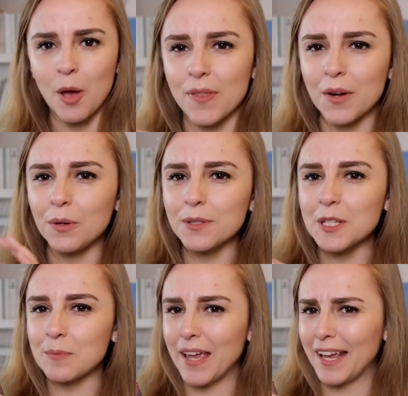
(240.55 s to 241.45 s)
but then
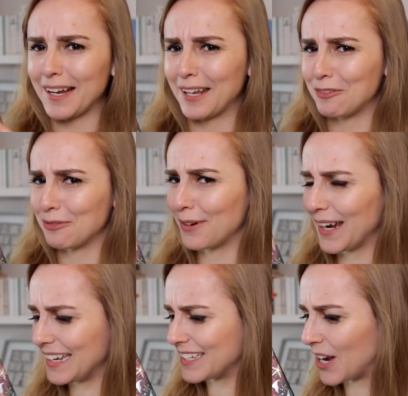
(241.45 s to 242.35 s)
also being like
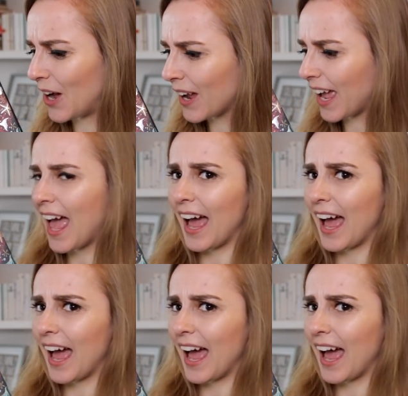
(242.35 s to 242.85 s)
really dark.